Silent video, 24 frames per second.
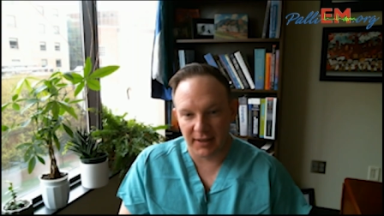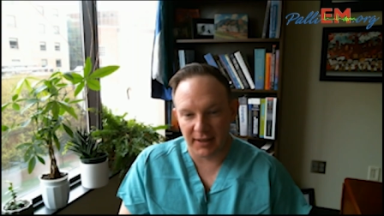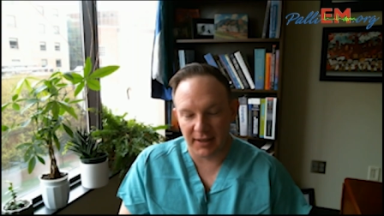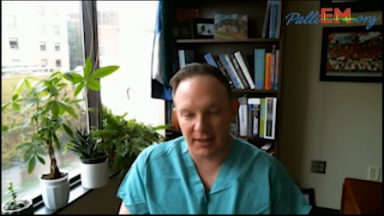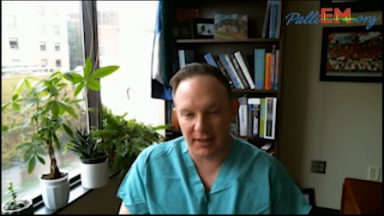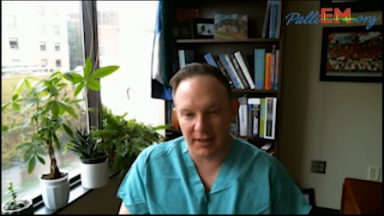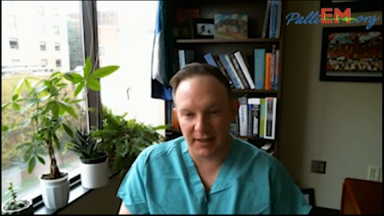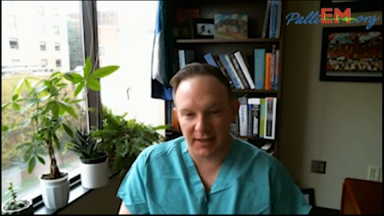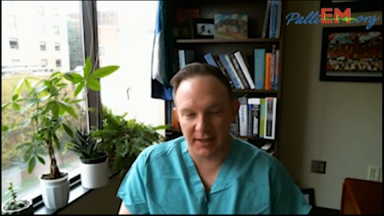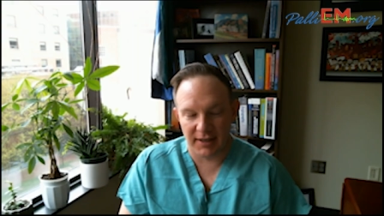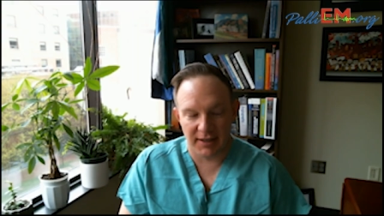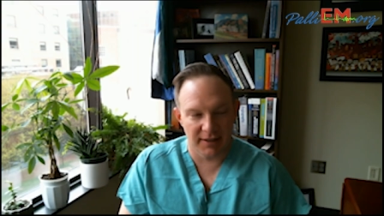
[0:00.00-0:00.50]

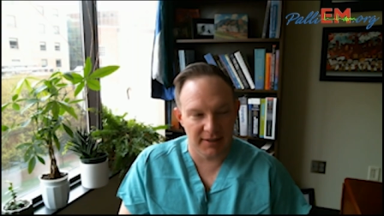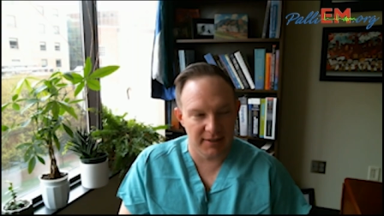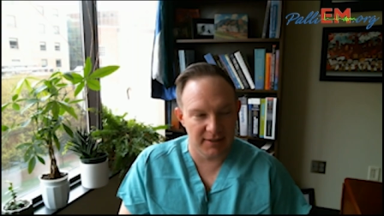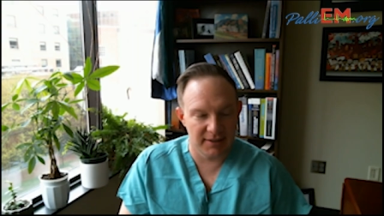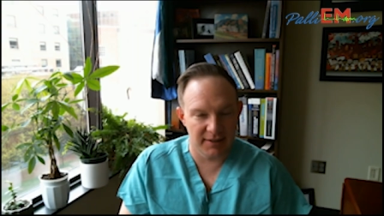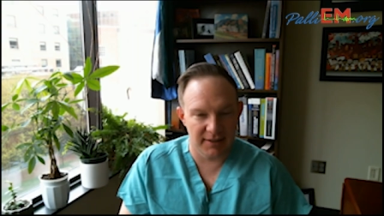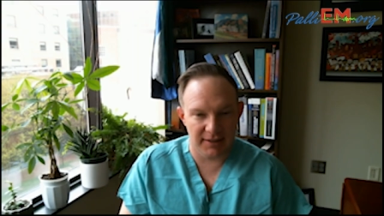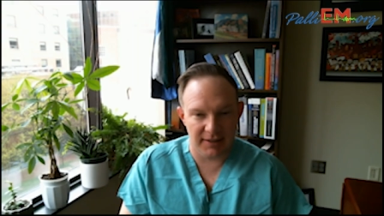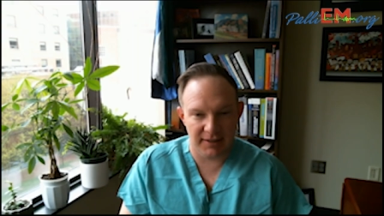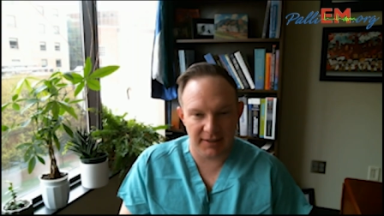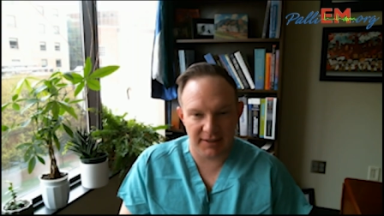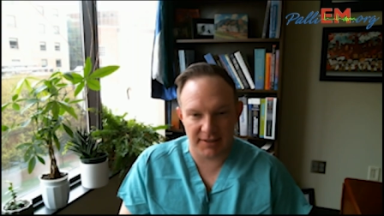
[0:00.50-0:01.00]

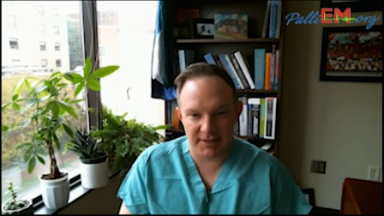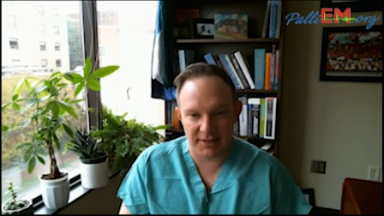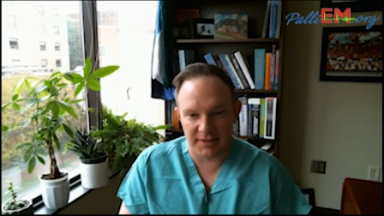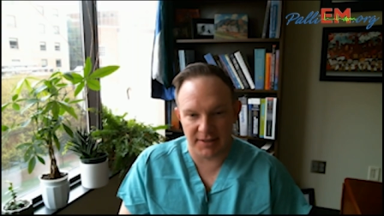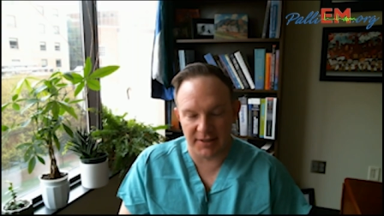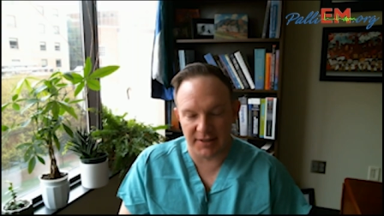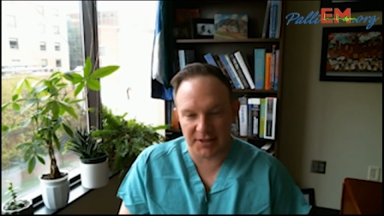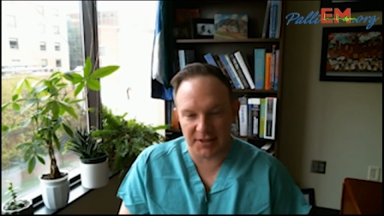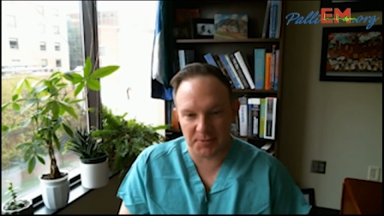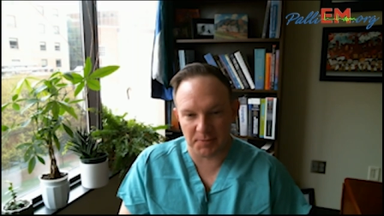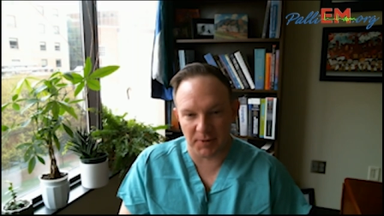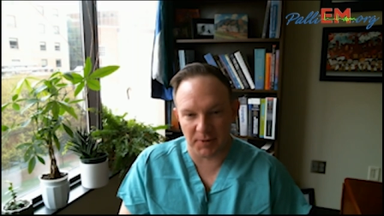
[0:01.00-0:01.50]
And
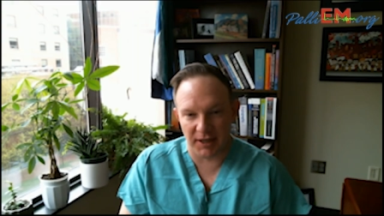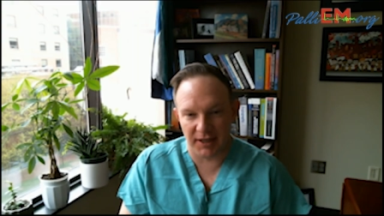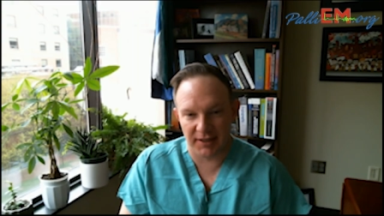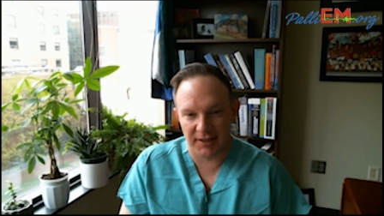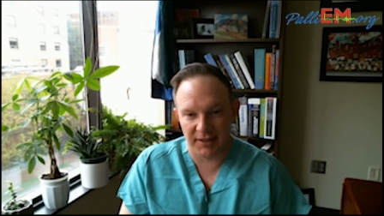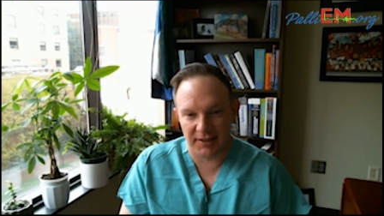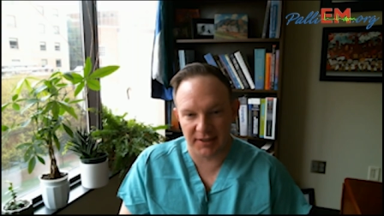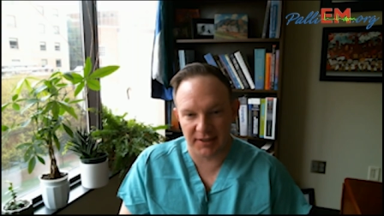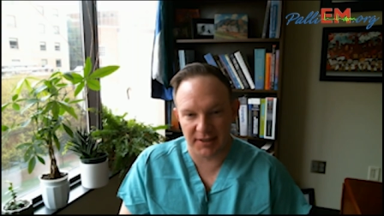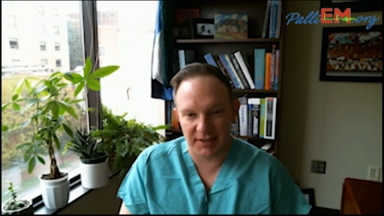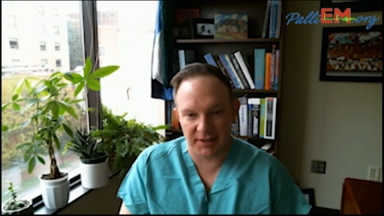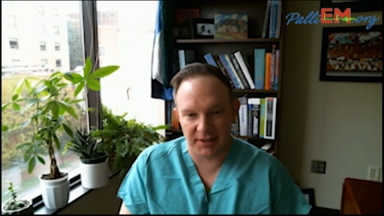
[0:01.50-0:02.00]
the
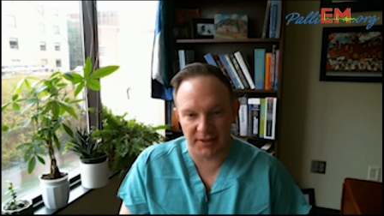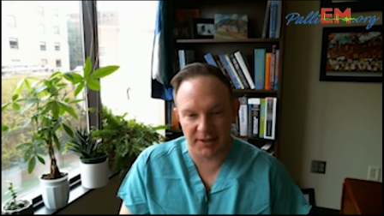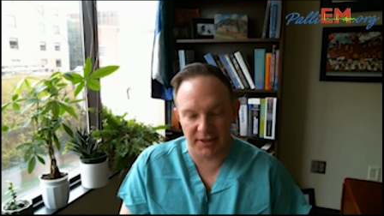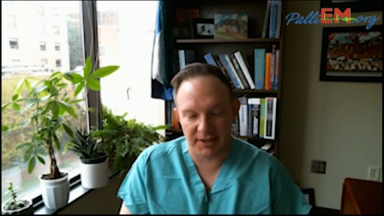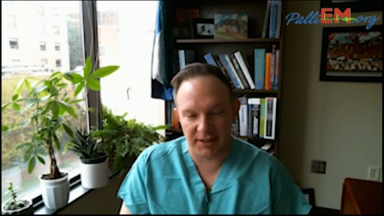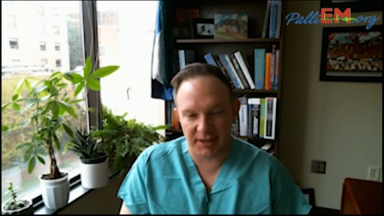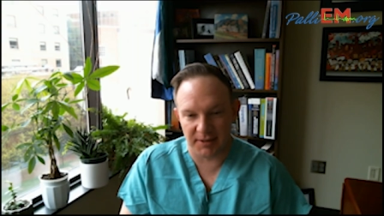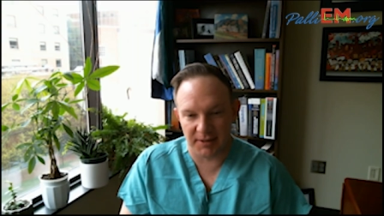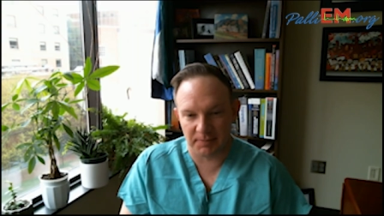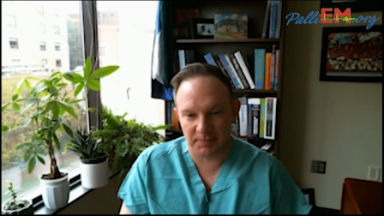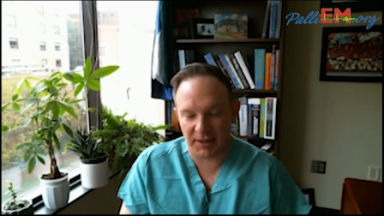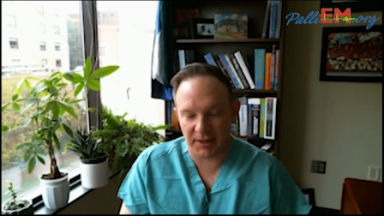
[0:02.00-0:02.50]
spine and the